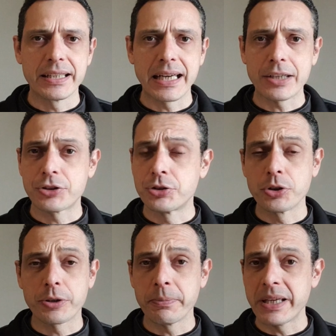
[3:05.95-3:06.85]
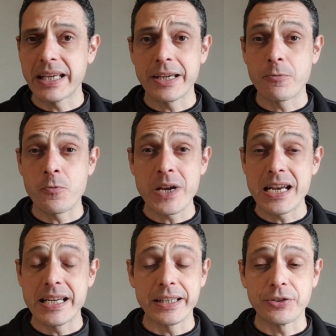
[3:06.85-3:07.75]
that took me
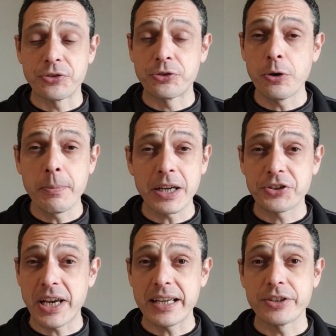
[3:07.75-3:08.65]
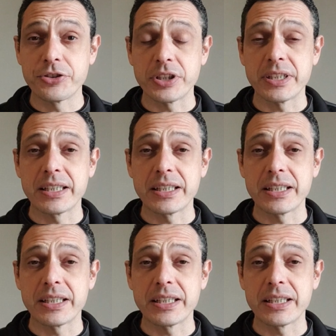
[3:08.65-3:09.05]
really so much energy